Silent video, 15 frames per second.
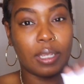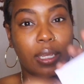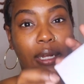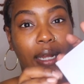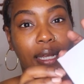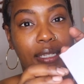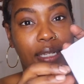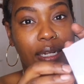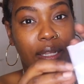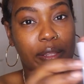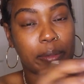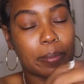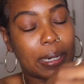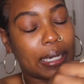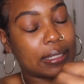And it has
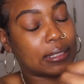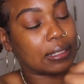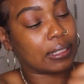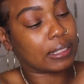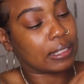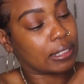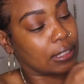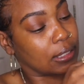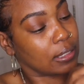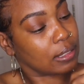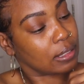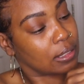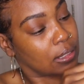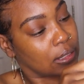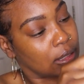another box in here.
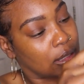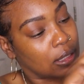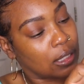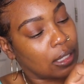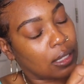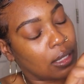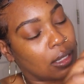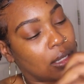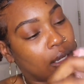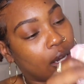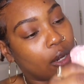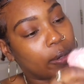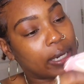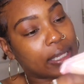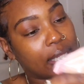
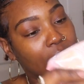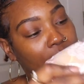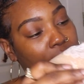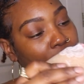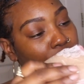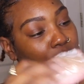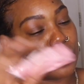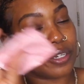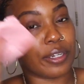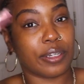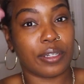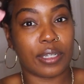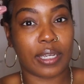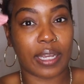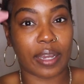Oh, and I think these are
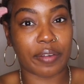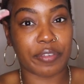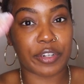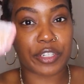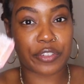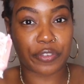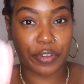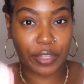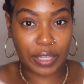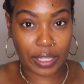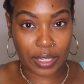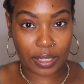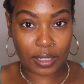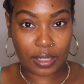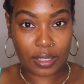covers for
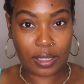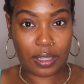the...